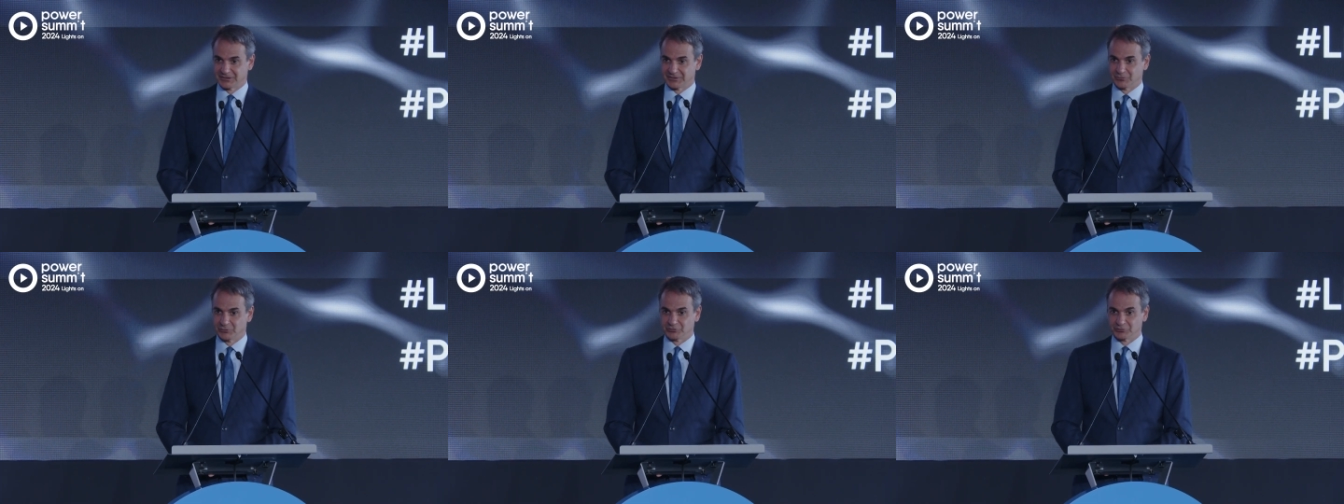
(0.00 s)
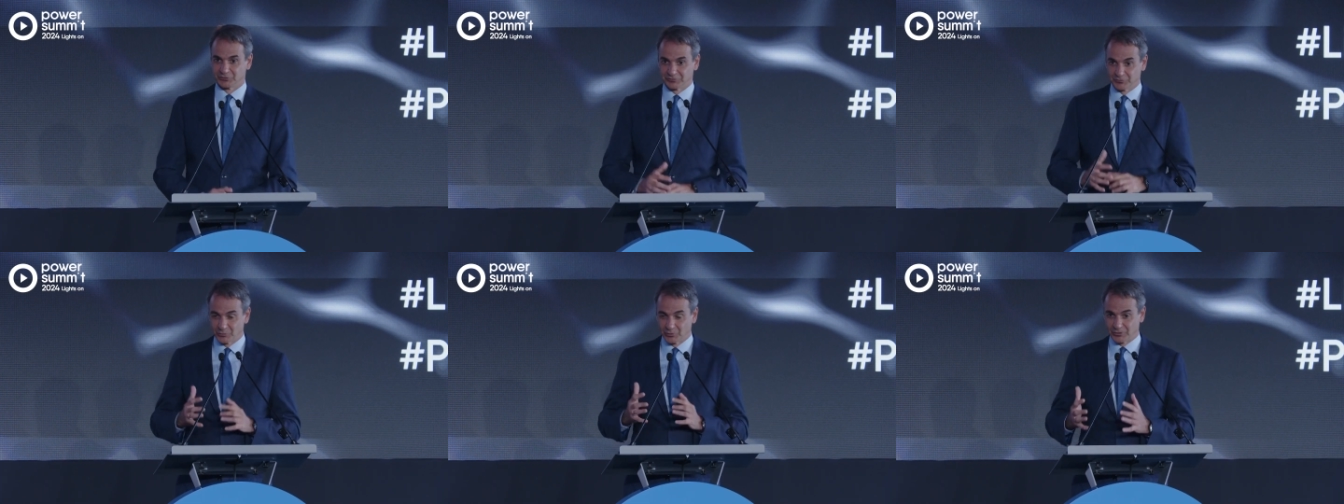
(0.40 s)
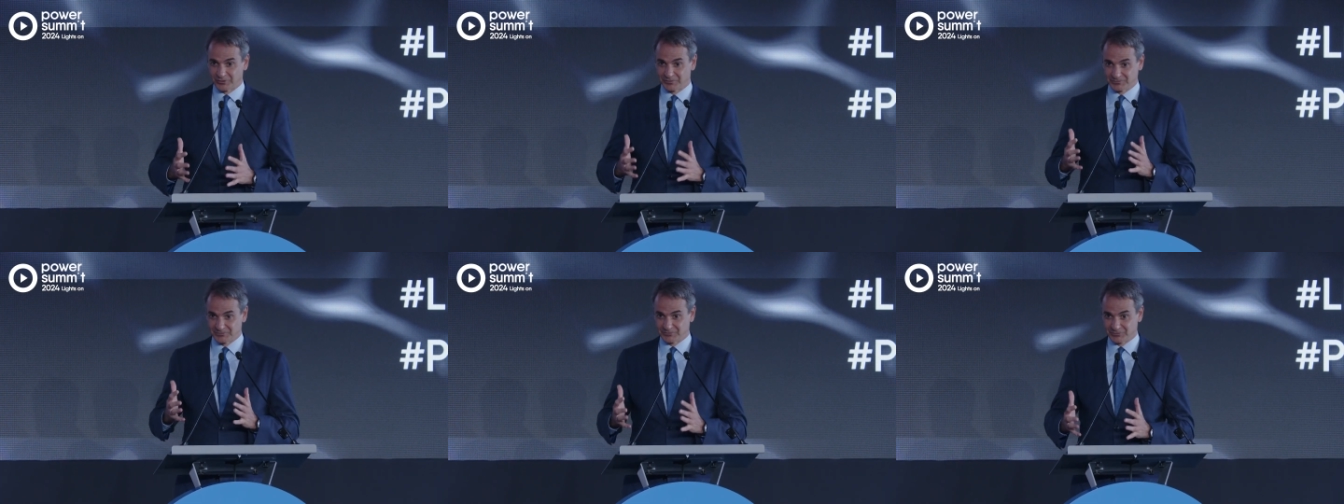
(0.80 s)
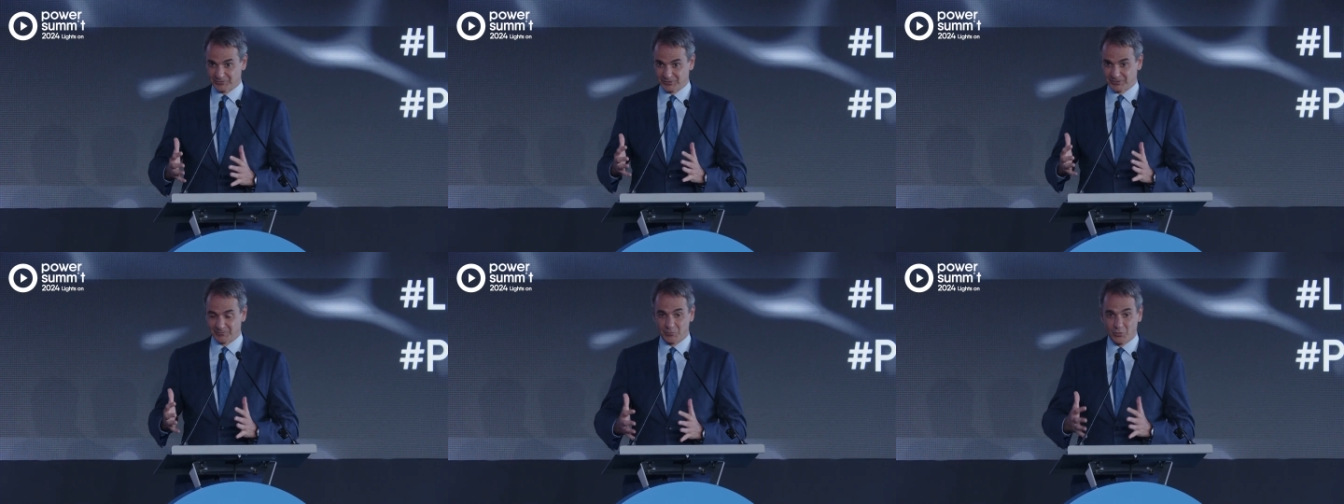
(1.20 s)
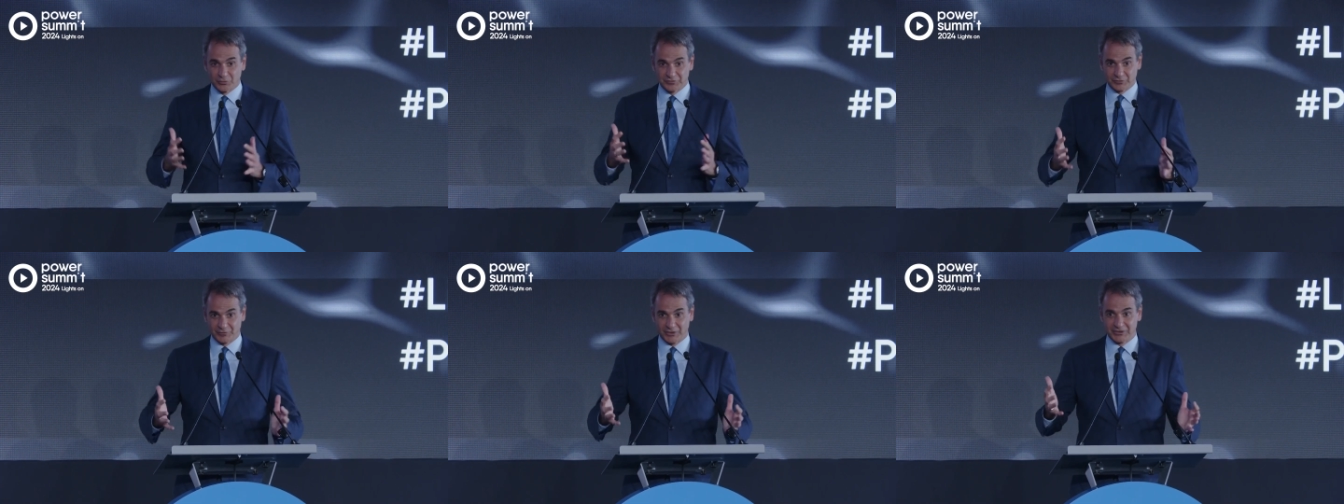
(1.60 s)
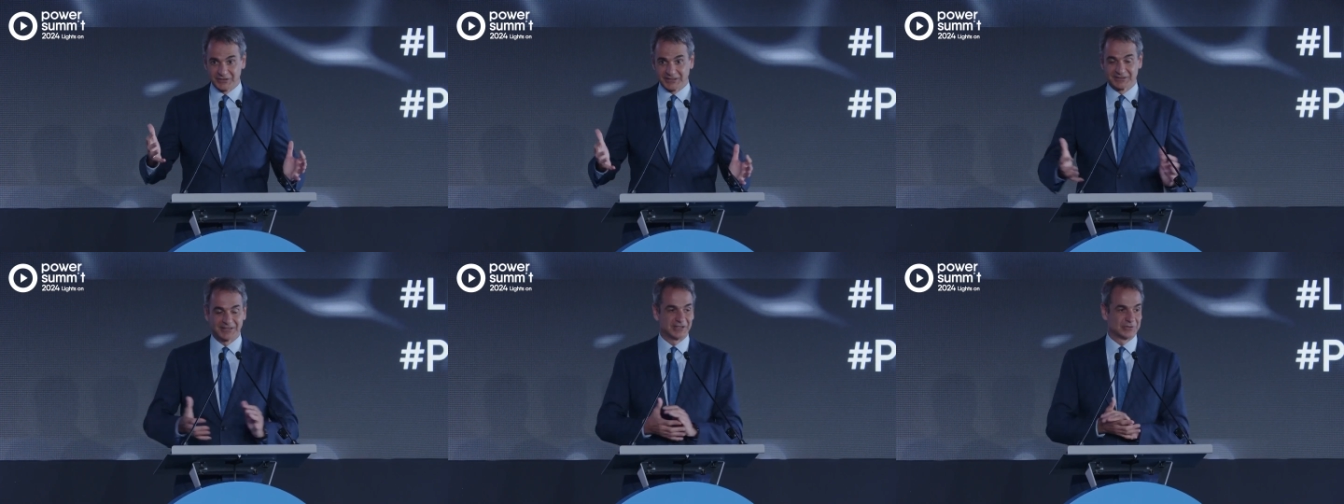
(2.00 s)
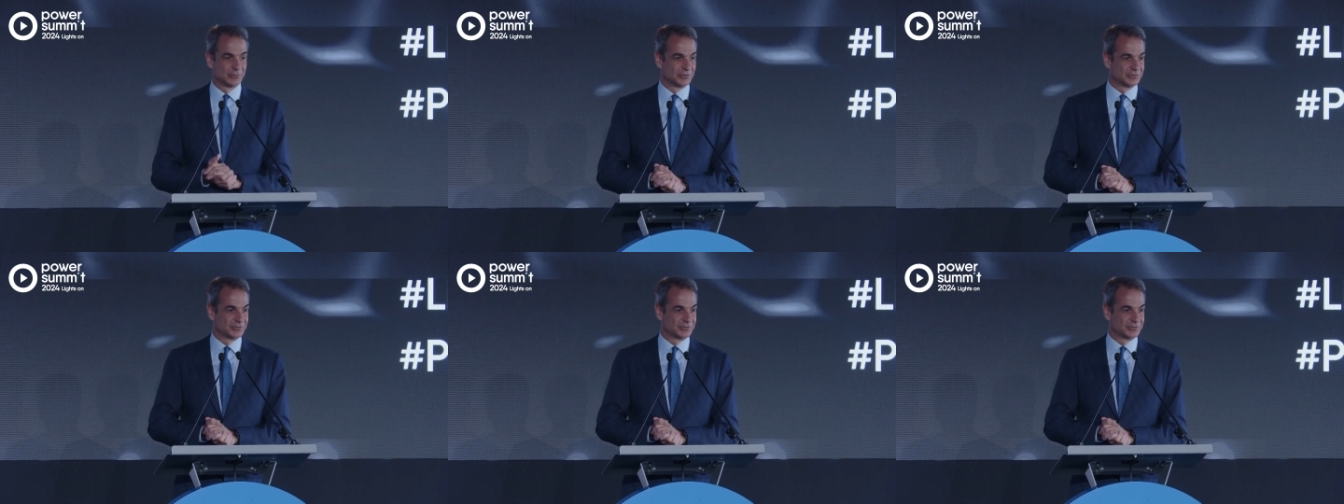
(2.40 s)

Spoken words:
which was where most of our lignite was